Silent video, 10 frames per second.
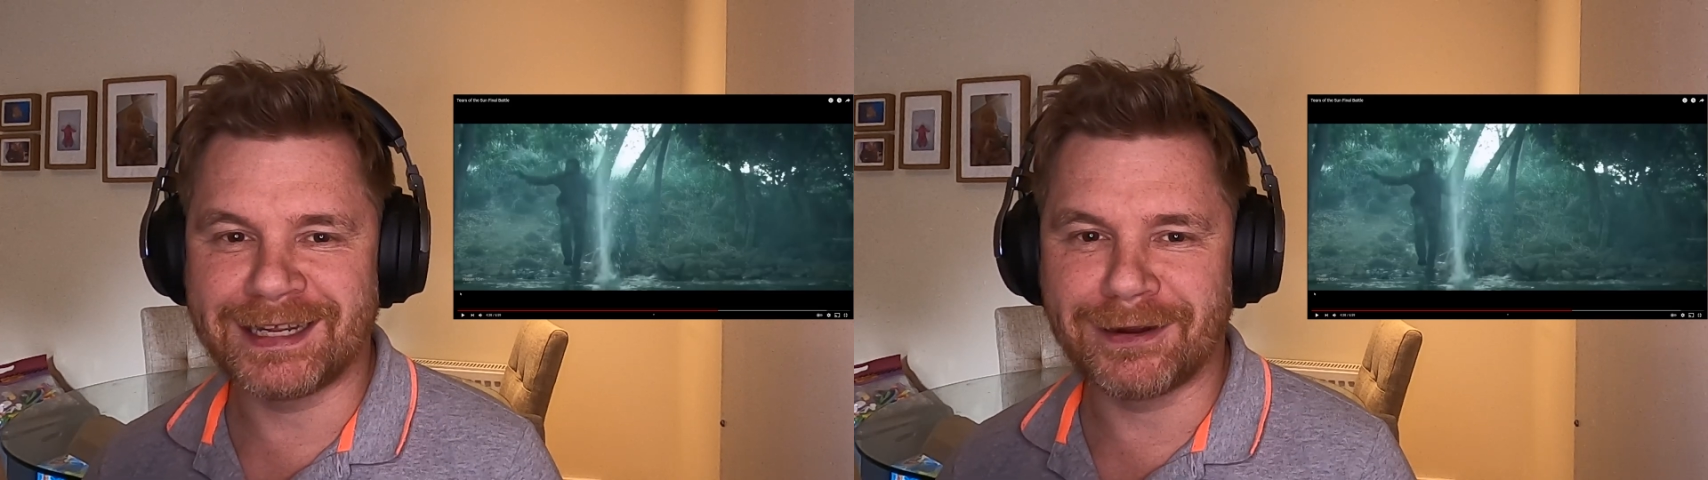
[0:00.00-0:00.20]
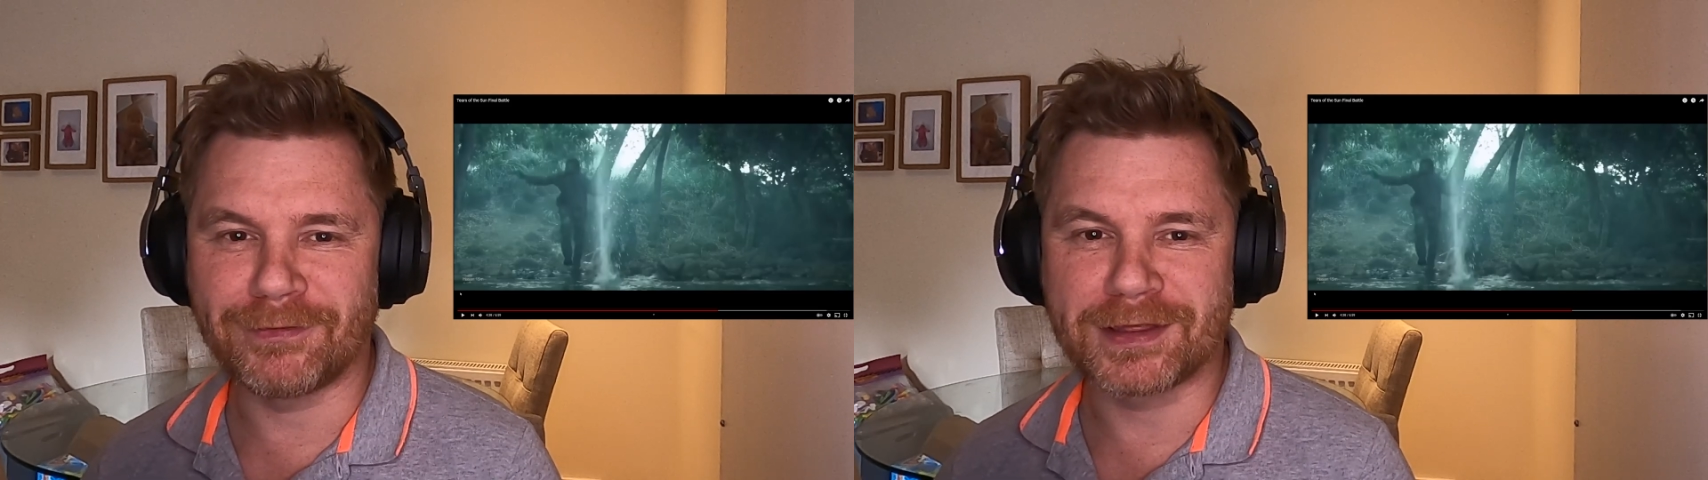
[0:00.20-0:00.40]

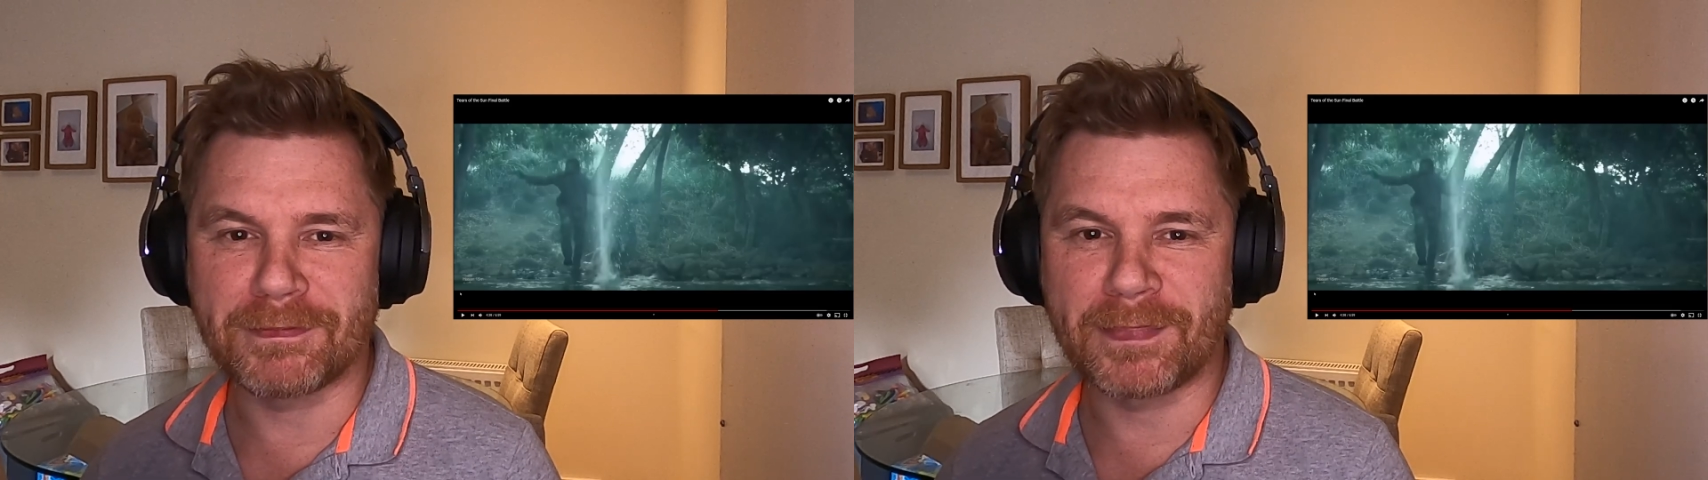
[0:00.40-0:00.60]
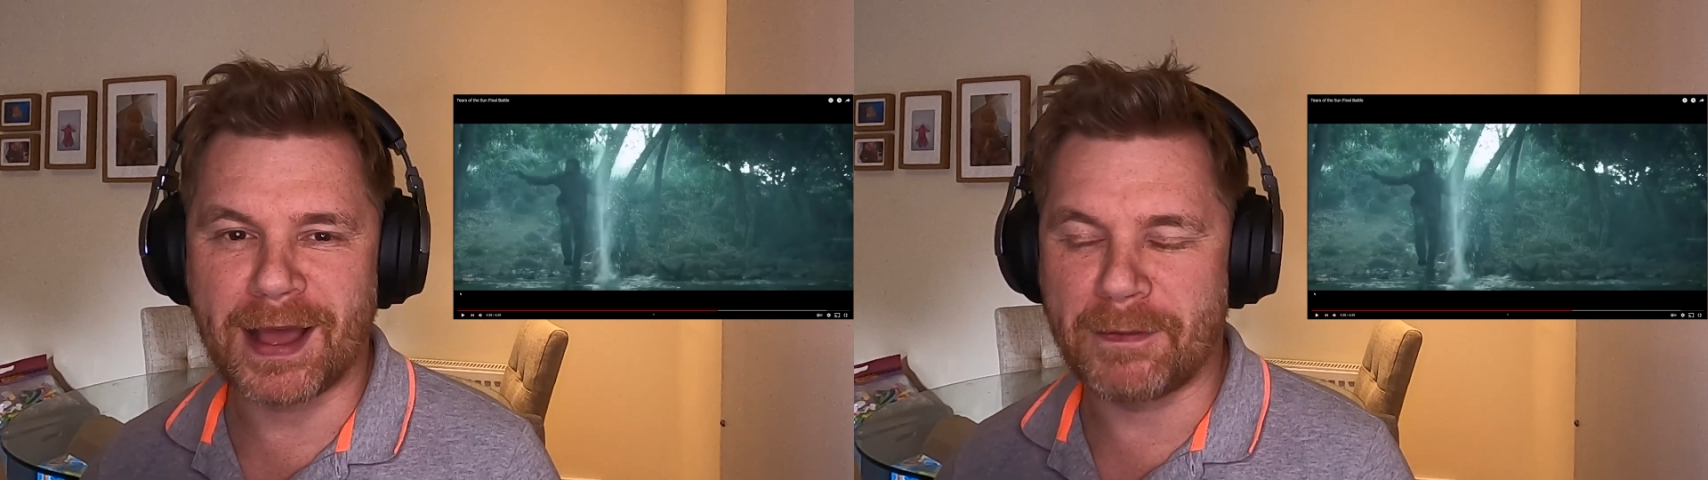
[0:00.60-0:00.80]
here with
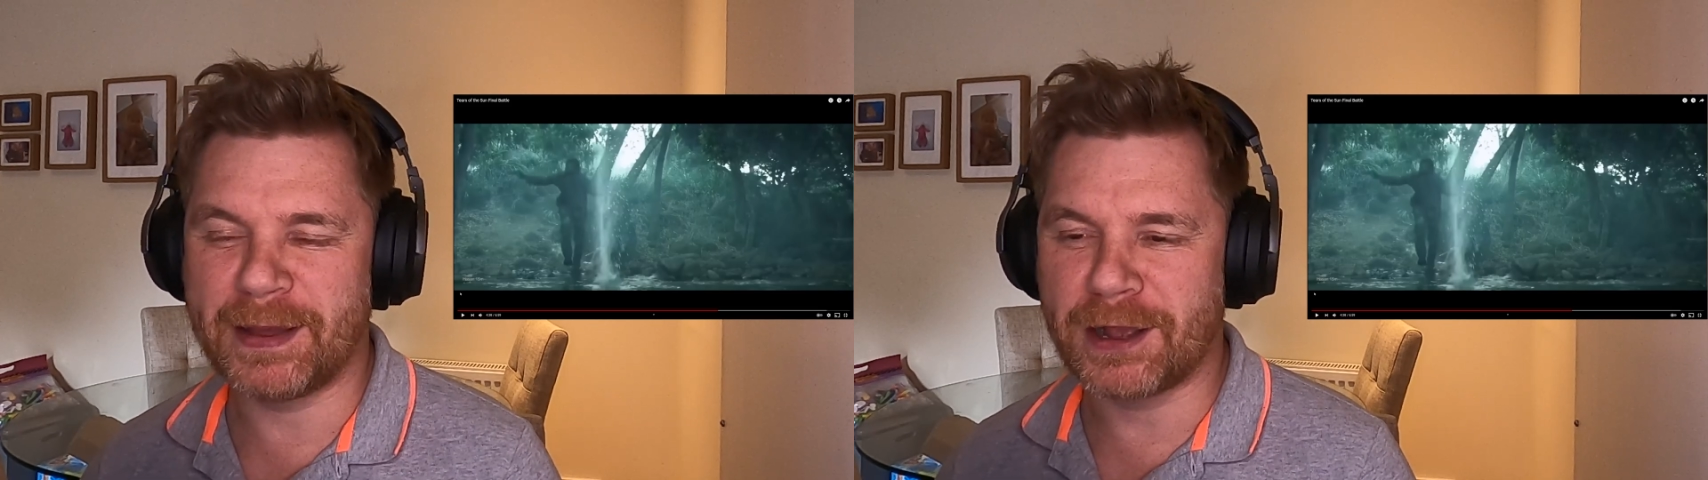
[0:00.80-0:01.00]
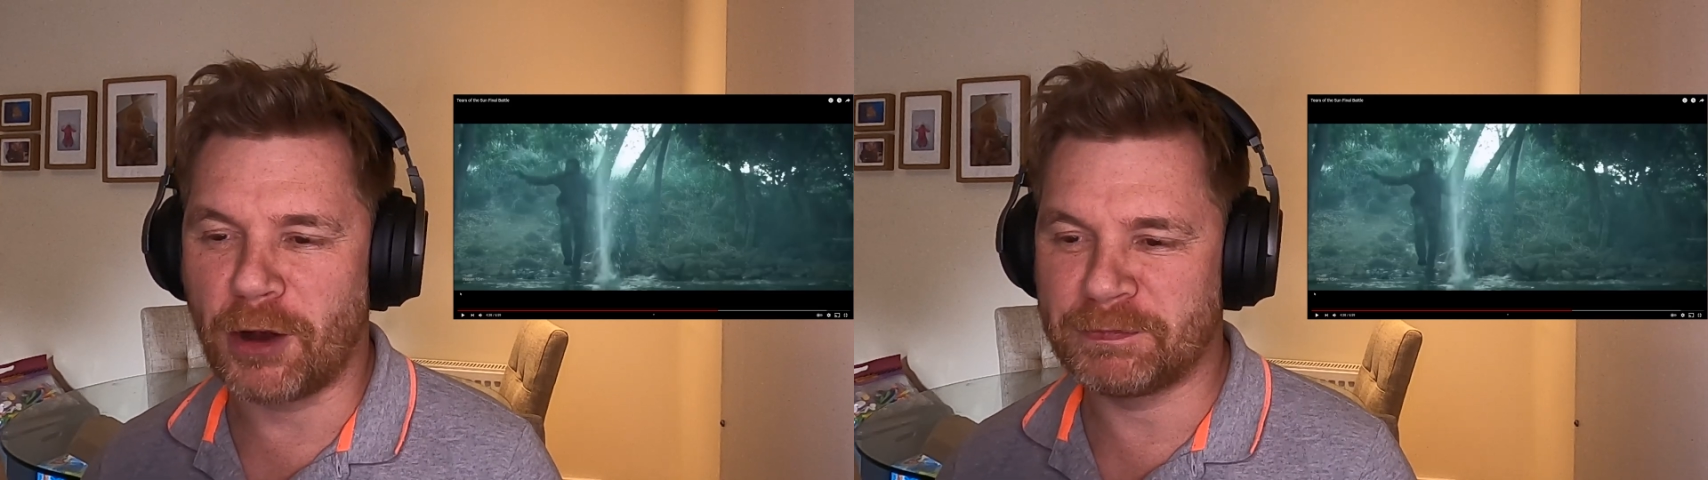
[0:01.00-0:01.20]
a
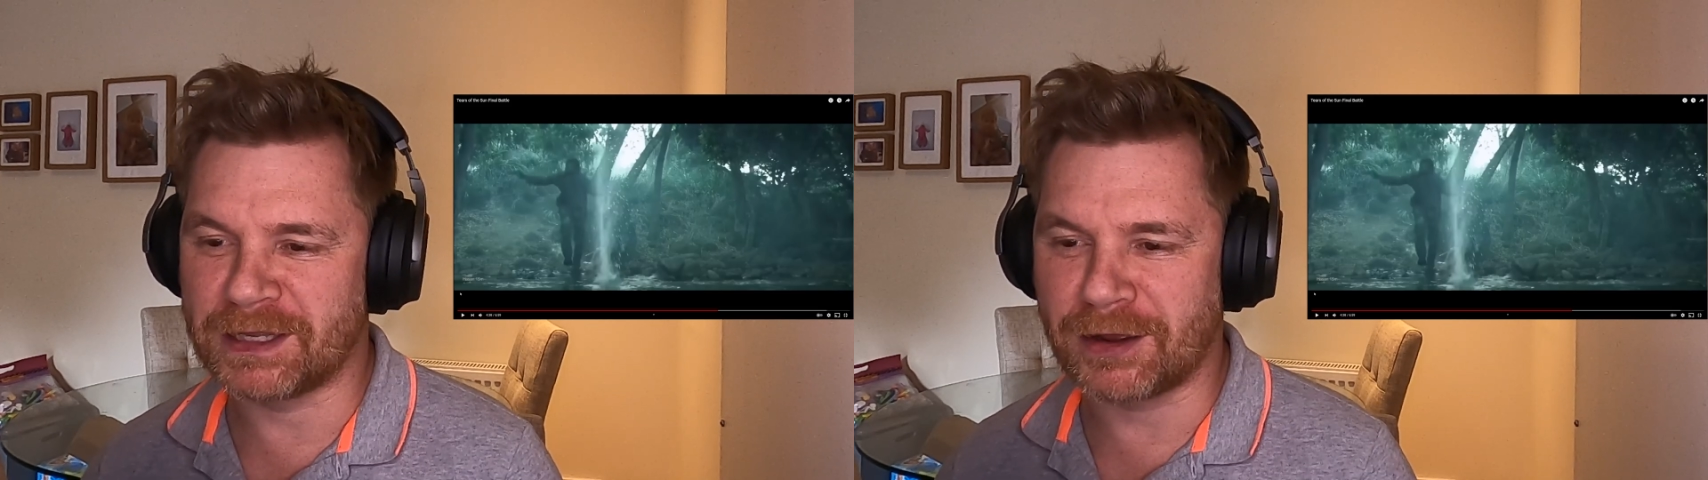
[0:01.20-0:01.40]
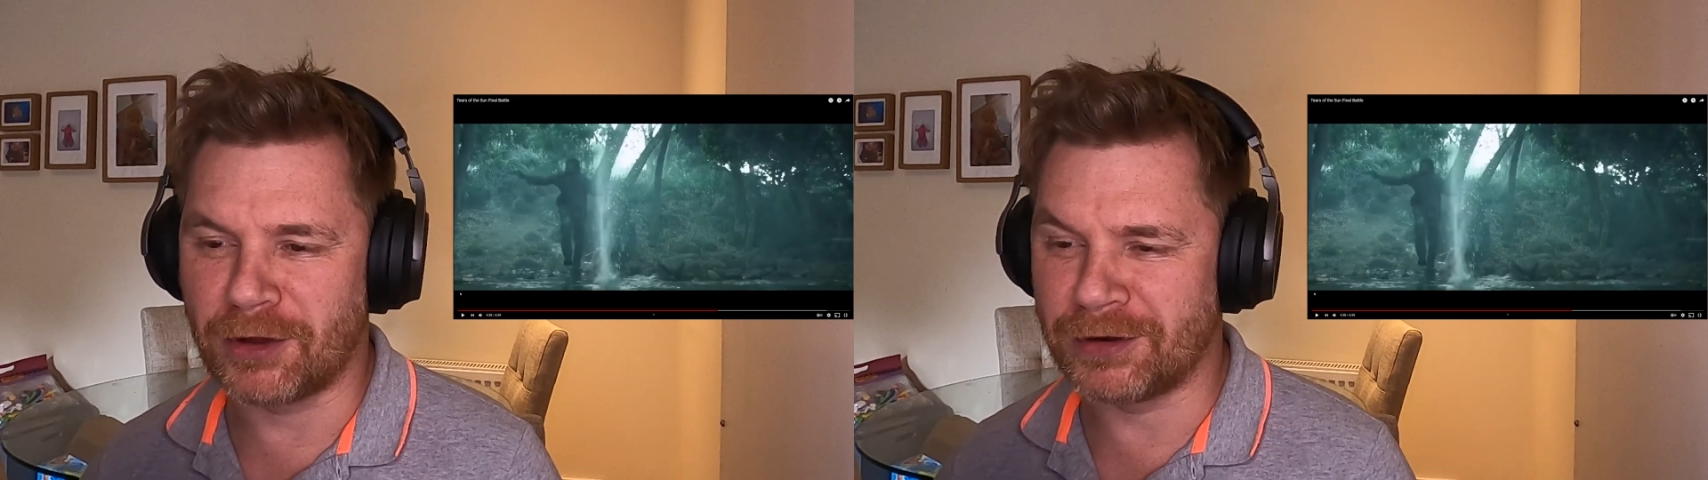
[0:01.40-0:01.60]
big
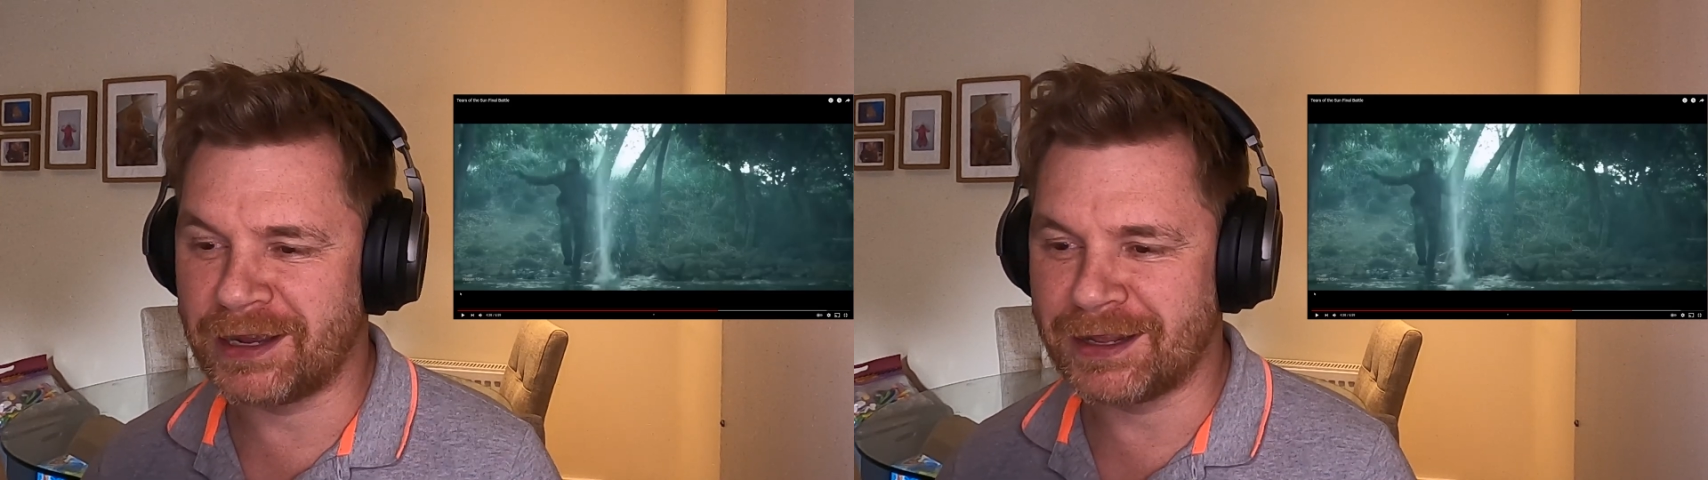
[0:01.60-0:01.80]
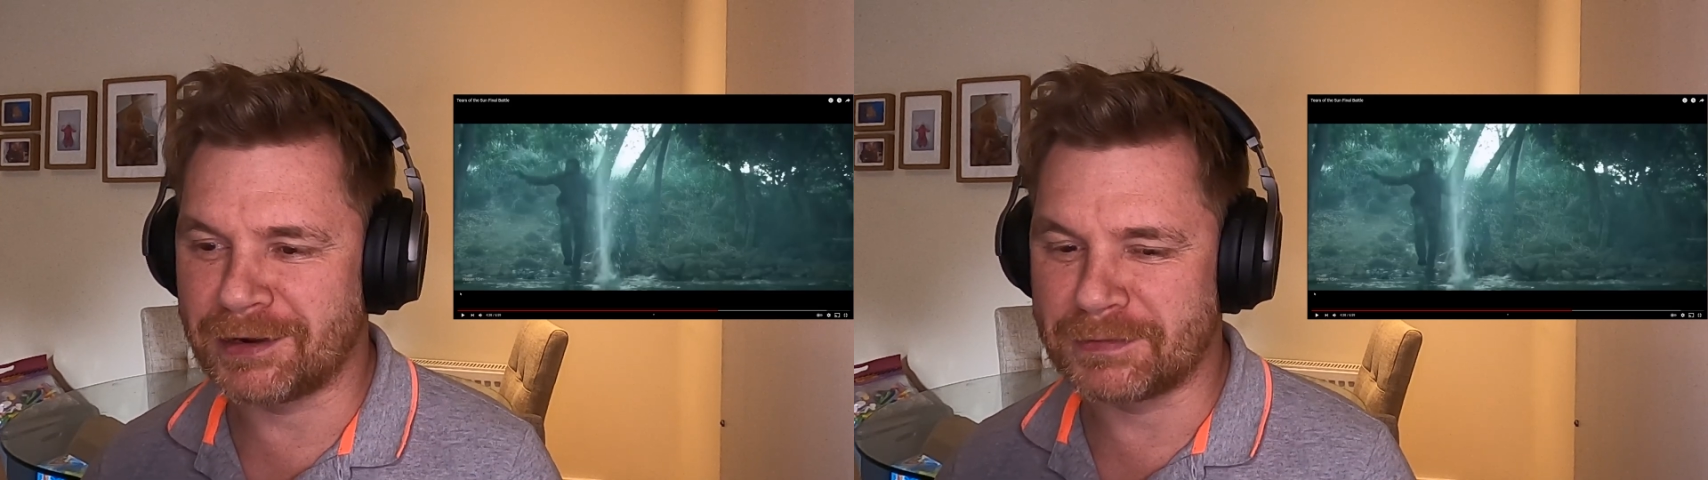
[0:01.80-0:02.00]
optic on it,
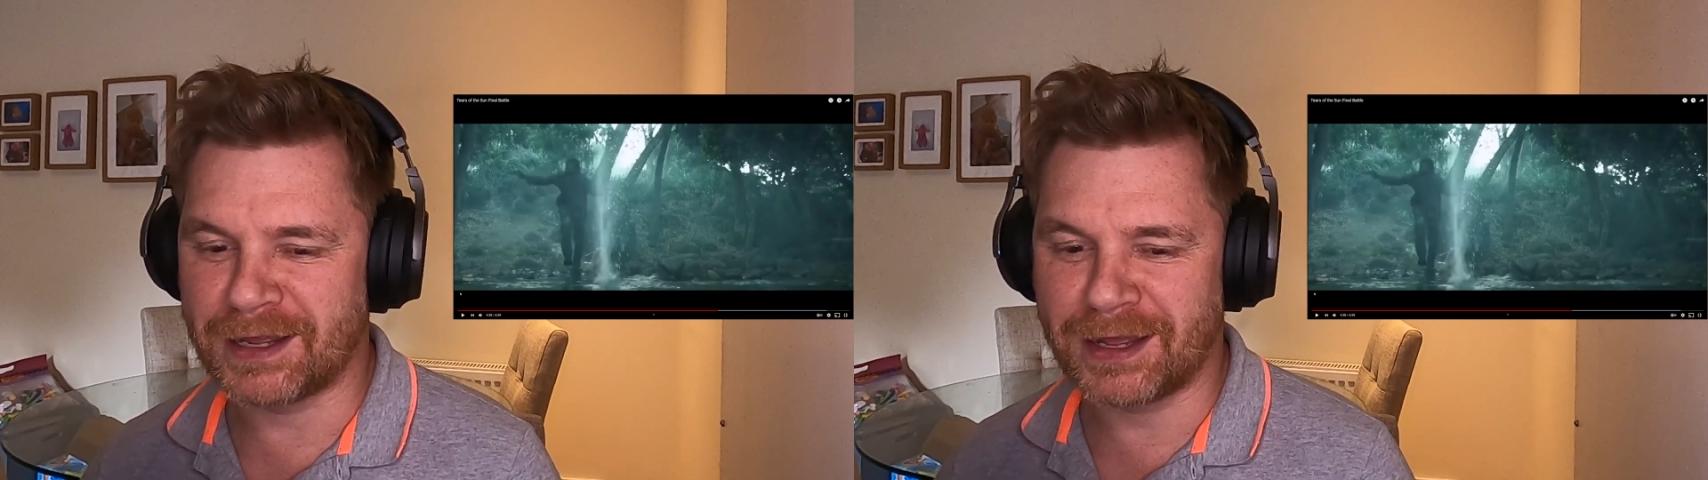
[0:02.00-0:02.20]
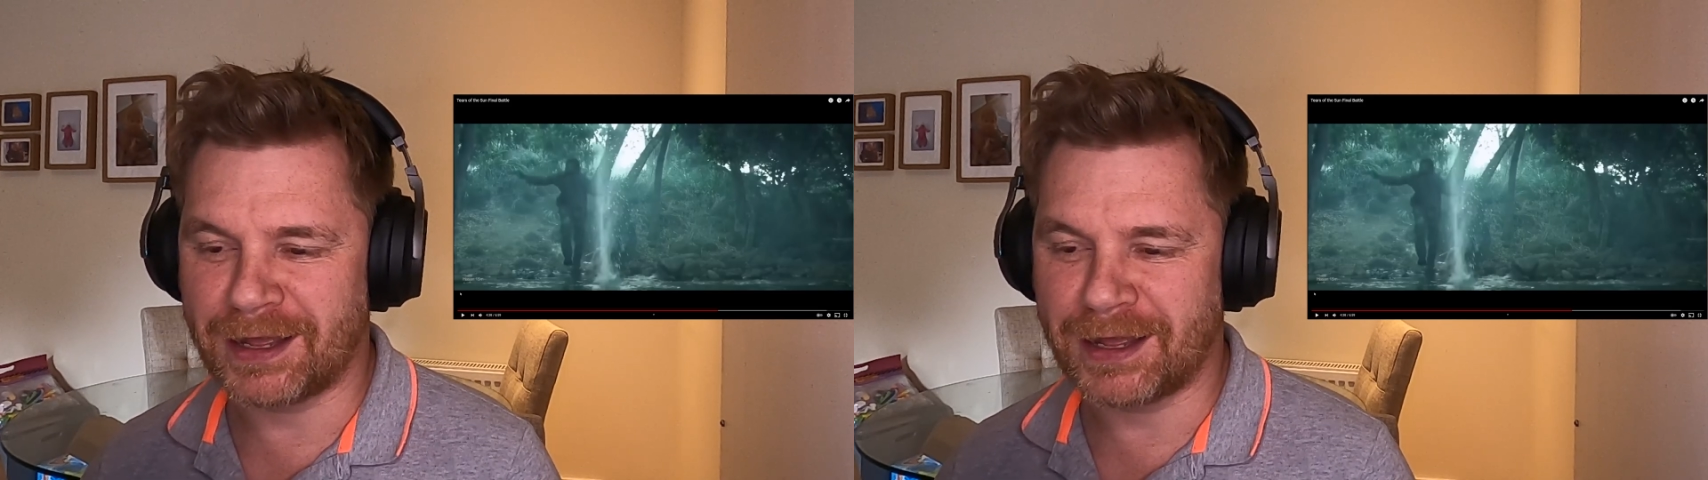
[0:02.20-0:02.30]
and I'm